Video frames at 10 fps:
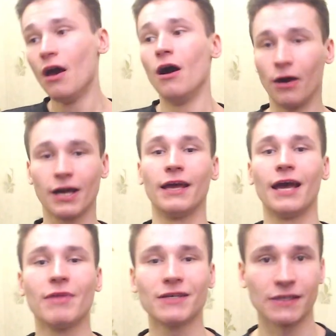Okay,
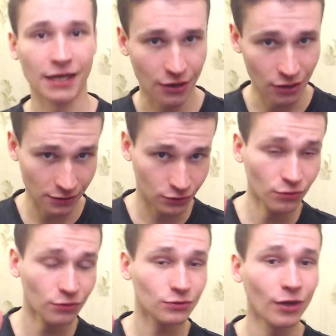amazing.
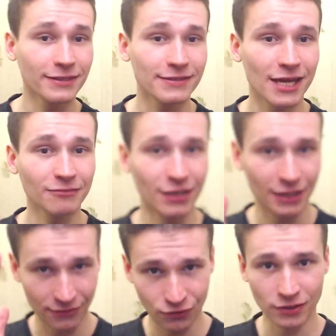Do, do you understand me?
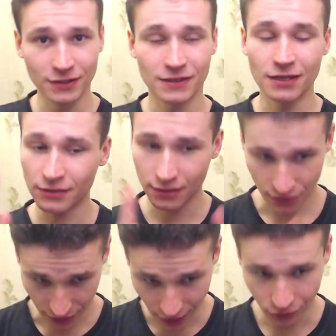If you understand,
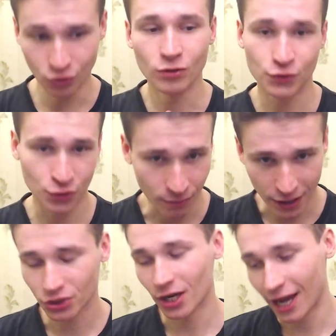thank you so
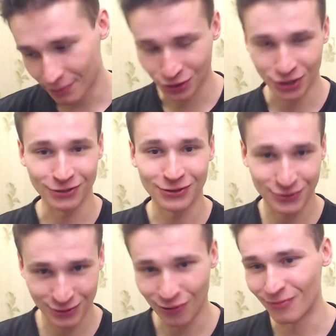much. I appreciate it
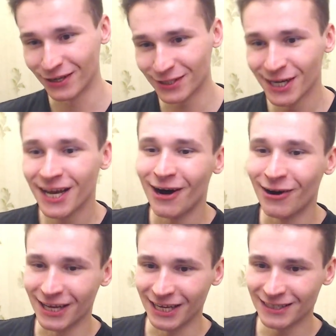so much.
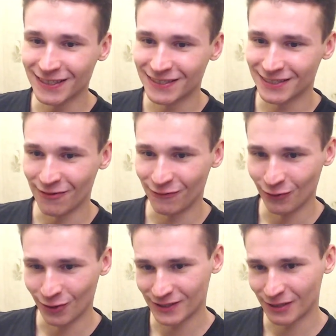Okay, it is uh,
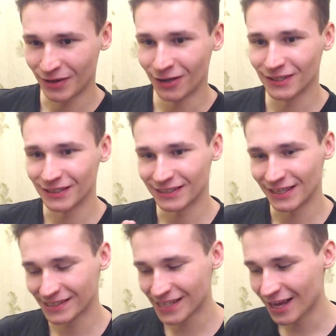first about it.
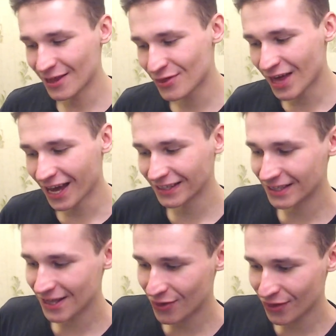Then,
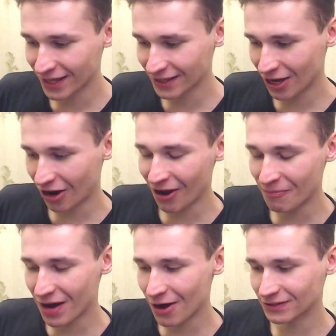then uh,
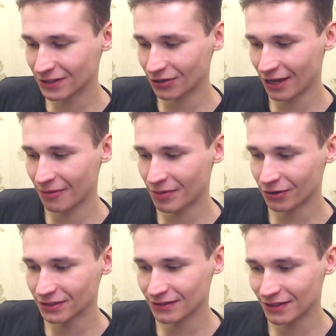about, okay, about it.